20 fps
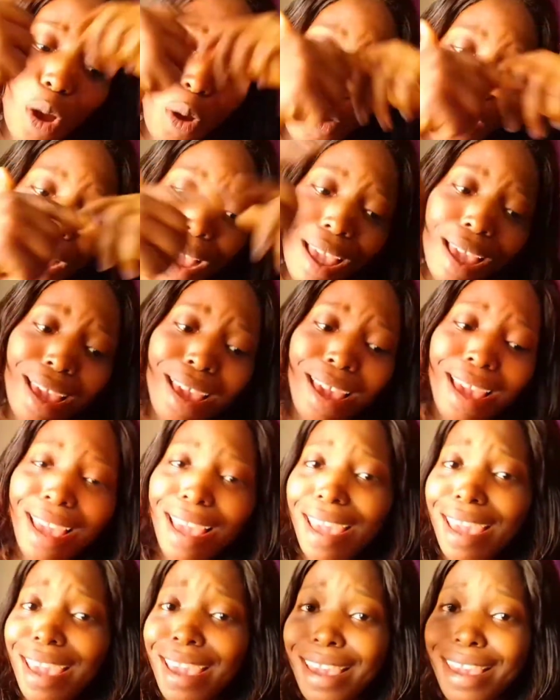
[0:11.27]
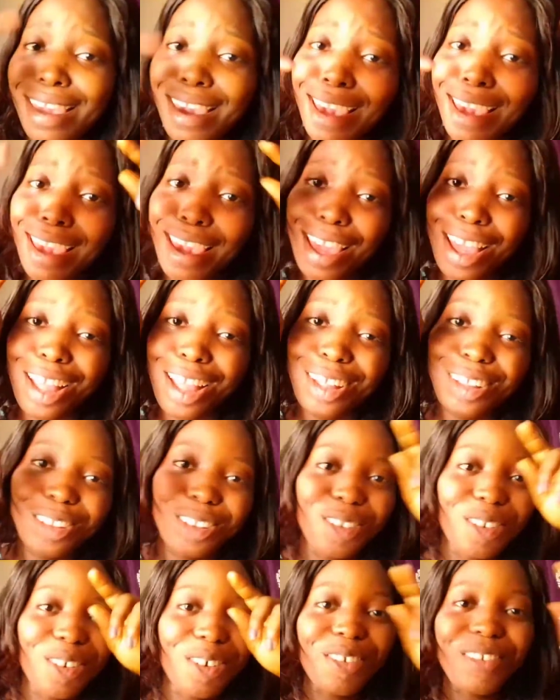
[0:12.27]
know, aka
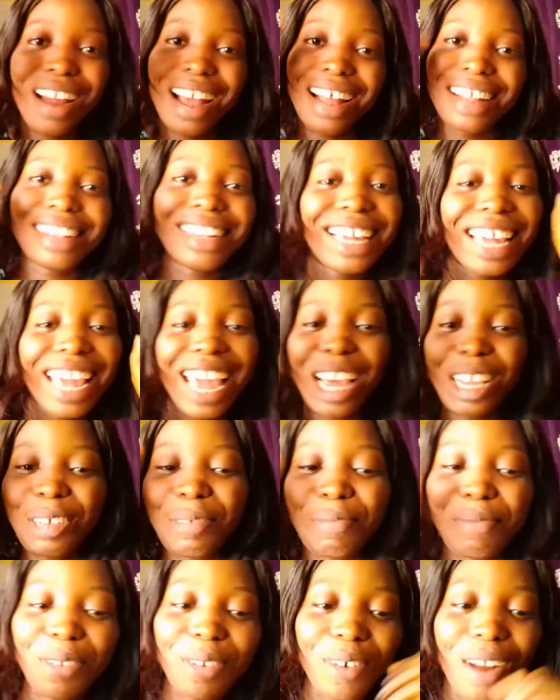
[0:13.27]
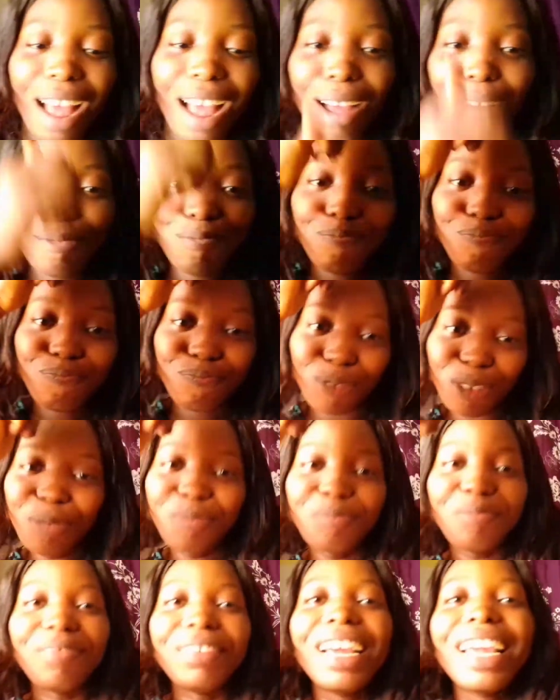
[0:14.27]
Dora the Explorer.
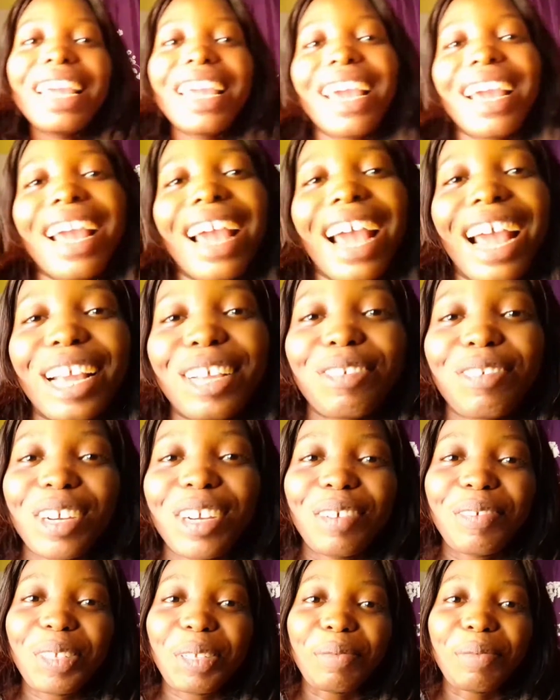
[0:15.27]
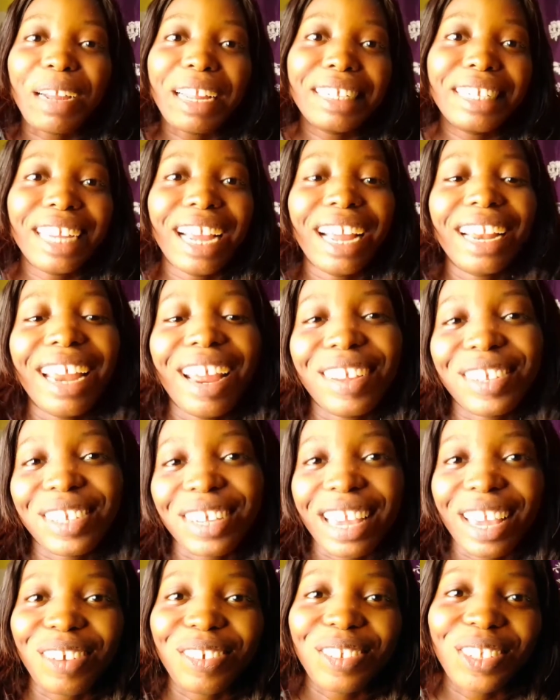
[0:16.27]
Boom! Yeah, guys, welcome to my channel. It's
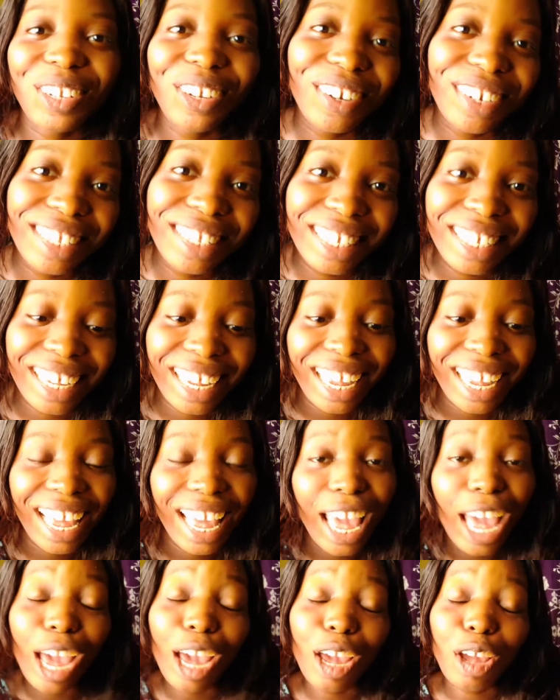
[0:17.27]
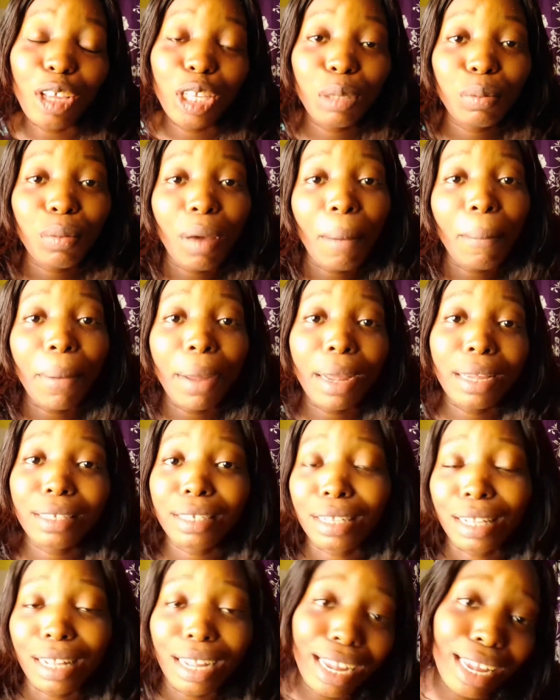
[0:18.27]
a girl, Dorathy. It's my base
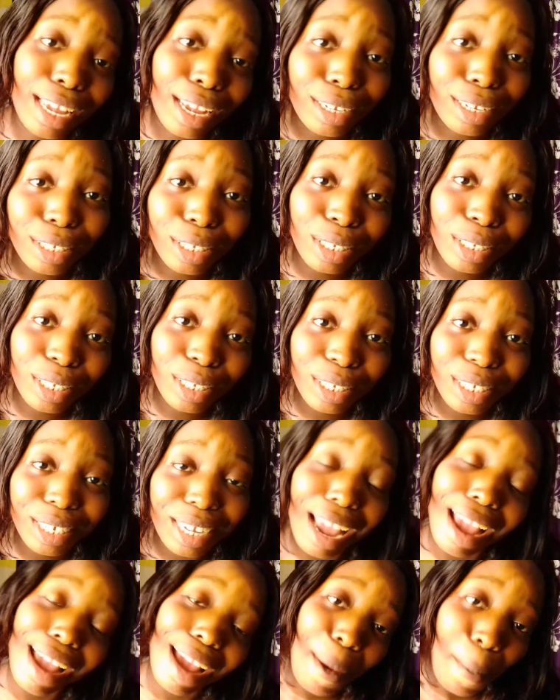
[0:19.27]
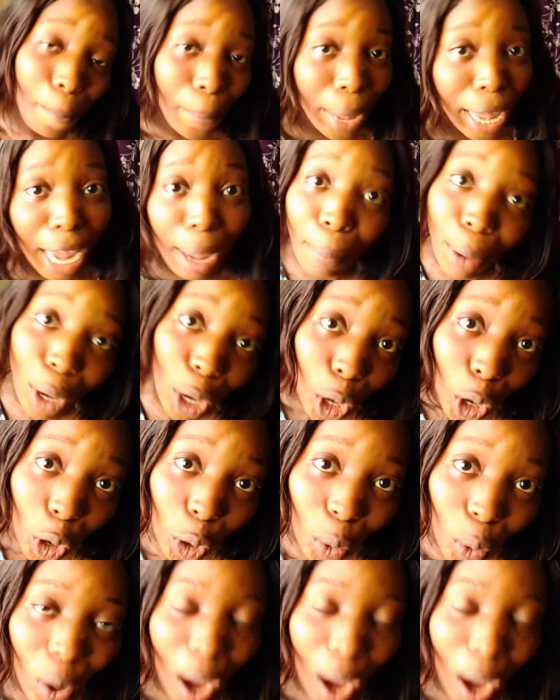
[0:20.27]
in Lagos. Yeah, people.